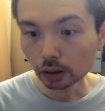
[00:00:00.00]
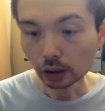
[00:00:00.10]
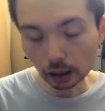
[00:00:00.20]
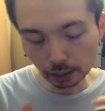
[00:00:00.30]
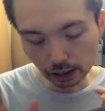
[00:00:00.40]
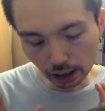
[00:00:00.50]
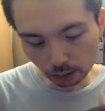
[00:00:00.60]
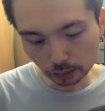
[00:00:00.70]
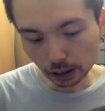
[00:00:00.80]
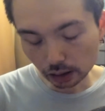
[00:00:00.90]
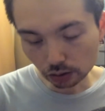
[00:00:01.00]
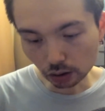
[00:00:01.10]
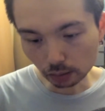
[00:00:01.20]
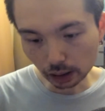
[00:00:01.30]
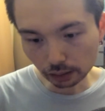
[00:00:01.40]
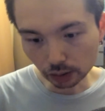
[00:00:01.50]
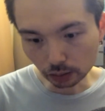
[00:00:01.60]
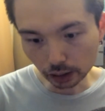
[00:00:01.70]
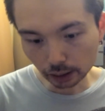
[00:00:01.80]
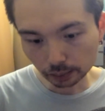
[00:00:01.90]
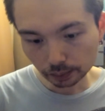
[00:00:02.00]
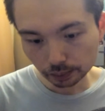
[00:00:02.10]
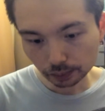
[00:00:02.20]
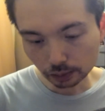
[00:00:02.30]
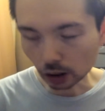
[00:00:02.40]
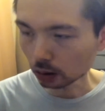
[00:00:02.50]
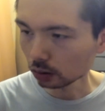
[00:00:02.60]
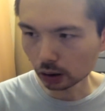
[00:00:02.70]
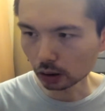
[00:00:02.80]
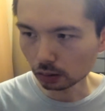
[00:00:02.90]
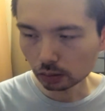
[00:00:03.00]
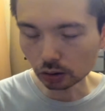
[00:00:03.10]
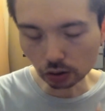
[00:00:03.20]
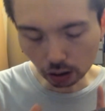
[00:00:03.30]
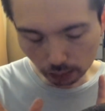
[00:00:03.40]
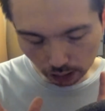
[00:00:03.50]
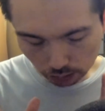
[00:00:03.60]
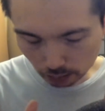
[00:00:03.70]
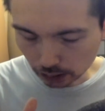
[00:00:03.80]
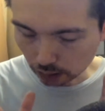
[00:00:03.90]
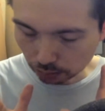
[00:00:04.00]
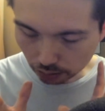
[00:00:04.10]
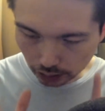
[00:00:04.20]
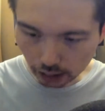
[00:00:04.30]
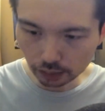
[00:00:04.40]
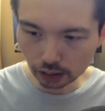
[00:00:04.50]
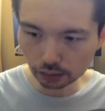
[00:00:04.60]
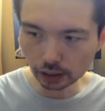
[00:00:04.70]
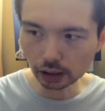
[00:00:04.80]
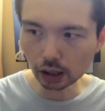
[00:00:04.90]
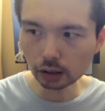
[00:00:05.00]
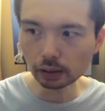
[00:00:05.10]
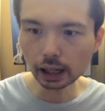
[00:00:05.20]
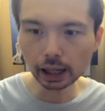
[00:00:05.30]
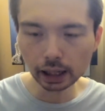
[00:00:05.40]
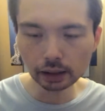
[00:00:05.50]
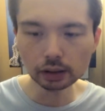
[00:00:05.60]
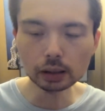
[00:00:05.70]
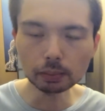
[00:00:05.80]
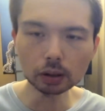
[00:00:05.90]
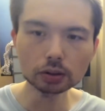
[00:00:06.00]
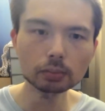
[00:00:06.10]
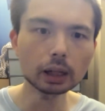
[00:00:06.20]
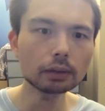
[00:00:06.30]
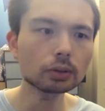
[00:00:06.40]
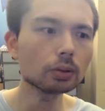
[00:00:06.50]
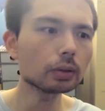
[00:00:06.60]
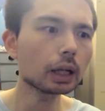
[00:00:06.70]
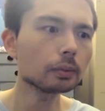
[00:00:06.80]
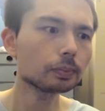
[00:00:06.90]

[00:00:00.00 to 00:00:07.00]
I mean, that will be the top left corner. No. The top left will be the previous video, and the bottom left corner,